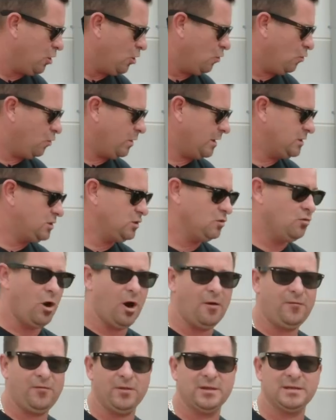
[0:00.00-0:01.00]
We do
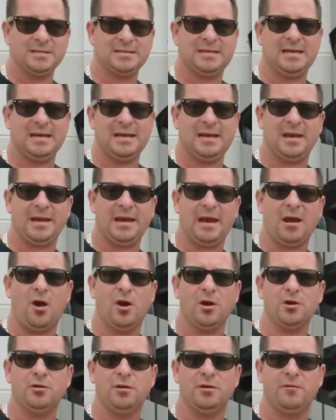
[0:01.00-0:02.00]
offer this kit in a
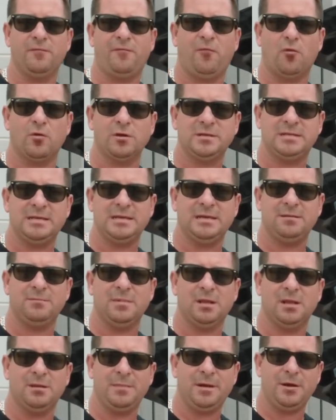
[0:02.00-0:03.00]
114
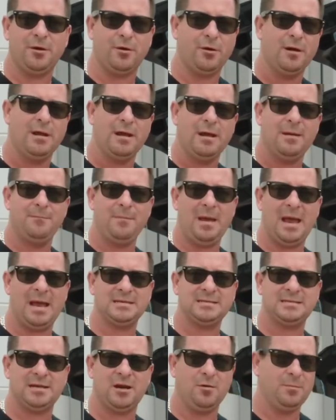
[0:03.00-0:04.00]
millimeter
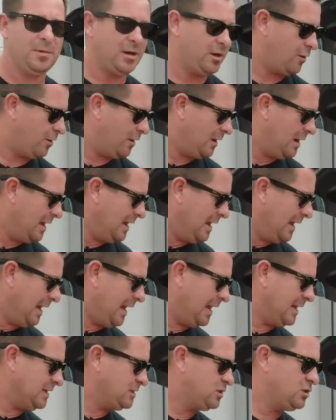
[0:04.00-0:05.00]
mass air meter.
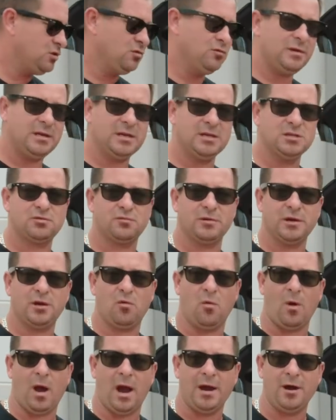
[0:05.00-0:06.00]
A tune is
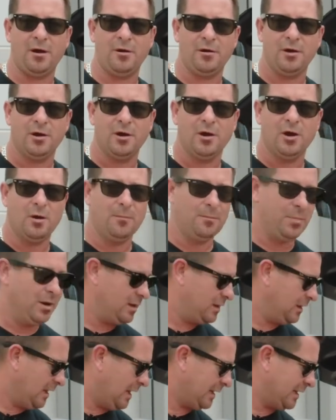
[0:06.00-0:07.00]
required,
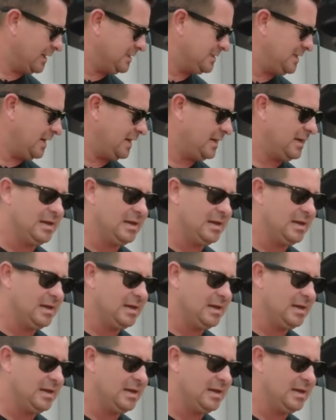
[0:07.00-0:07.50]
but like I said,